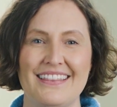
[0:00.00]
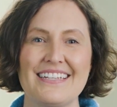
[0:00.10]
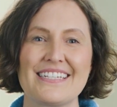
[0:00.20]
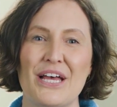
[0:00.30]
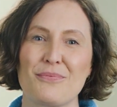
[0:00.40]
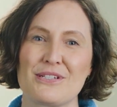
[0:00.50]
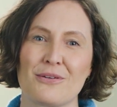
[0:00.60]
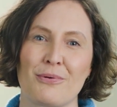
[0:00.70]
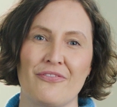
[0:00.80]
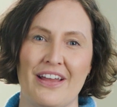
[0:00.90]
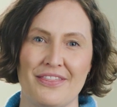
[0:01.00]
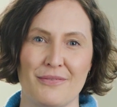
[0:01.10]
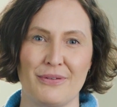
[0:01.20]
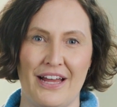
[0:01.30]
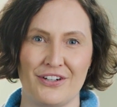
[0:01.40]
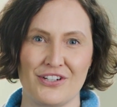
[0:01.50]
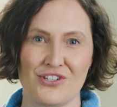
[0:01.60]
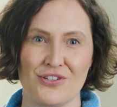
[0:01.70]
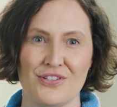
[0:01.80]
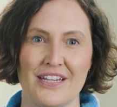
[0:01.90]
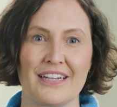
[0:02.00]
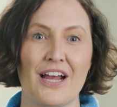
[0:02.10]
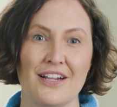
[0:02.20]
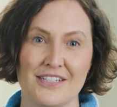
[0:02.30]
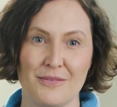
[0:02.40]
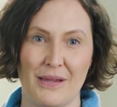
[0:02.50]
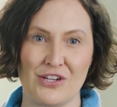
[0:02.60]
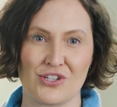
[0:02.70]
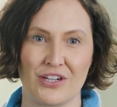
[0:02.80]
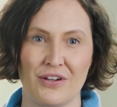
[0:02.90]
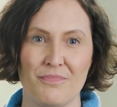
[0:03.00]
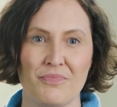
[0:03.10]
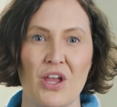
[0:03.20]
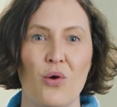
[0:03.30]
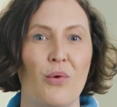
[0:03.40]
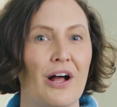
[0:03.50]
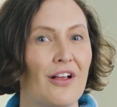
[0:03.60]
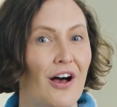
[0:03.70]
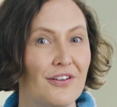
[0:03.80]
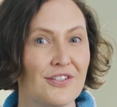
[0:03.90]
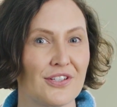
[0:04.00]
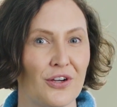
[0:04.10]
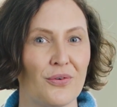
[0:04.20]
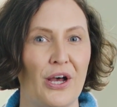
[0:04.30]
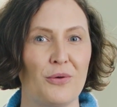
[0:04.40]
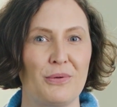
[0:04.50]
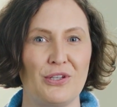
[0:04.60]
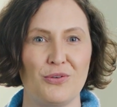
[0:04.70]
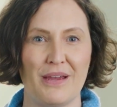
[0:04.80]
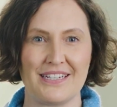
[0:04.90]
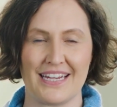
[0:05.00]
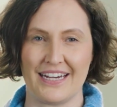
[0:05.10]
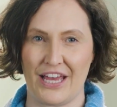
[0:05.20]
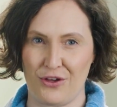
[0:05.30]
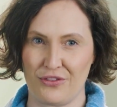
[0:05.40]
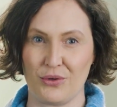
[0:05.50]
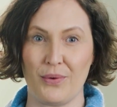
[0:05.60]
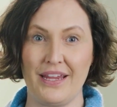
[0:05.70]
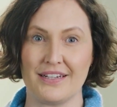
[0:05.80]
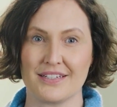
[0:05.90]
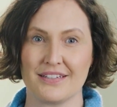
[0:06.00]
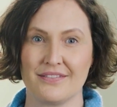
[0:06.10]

This helps to prevent the bladder issues and constipation, while also helping you maintain a healthy weight.